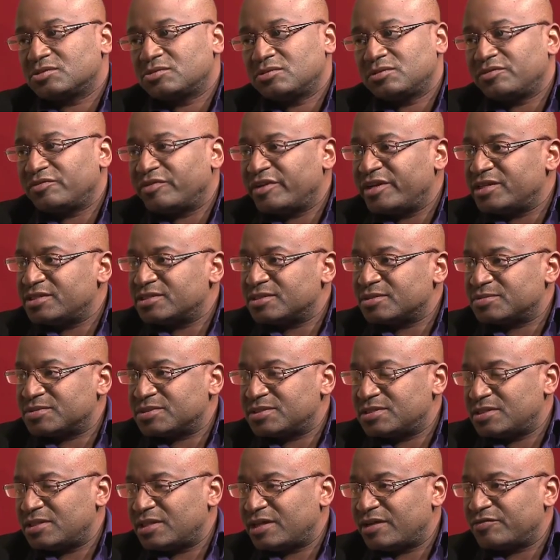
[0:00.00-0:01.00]
going to raise up
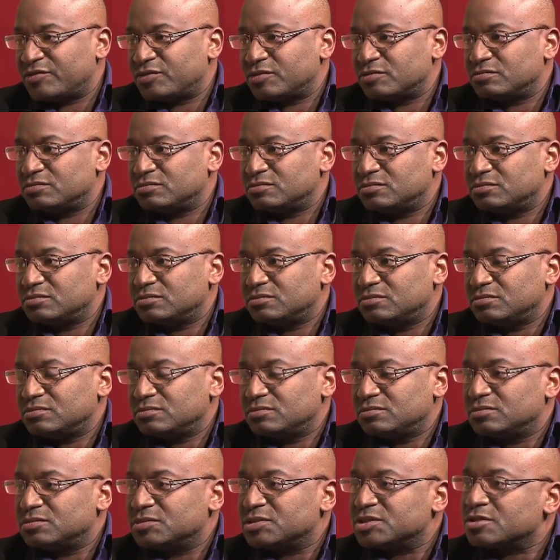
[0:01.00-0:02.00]
sea level.
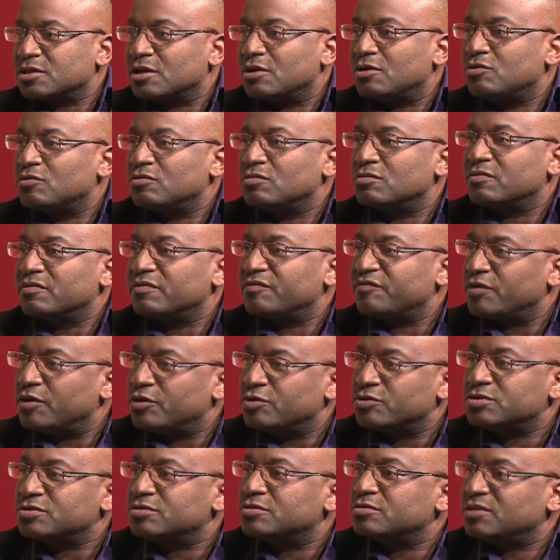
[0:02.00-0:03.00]
So
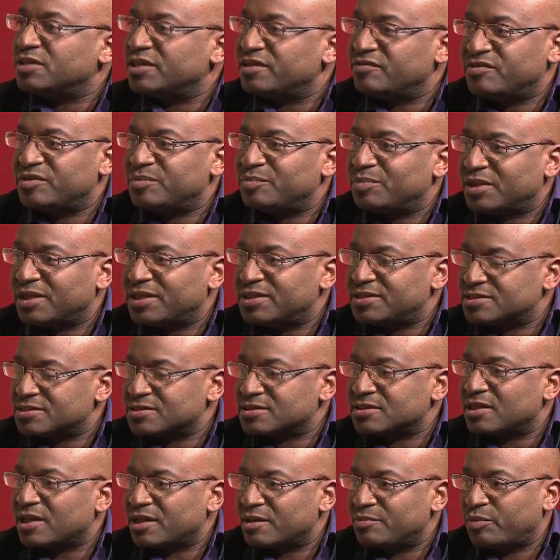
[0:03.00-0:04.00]
folks who live in places
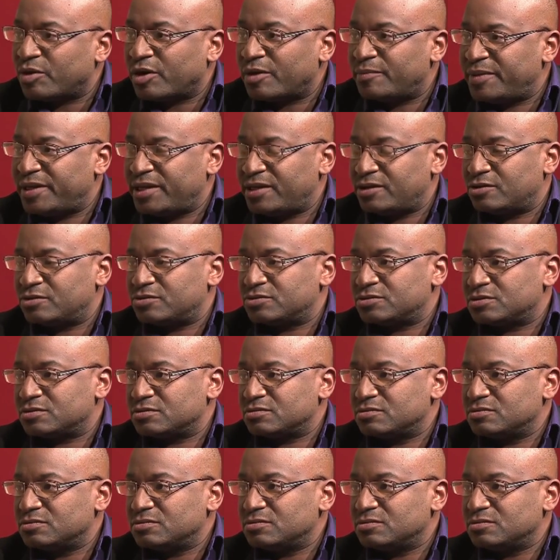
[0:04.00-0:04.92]
like Barbados,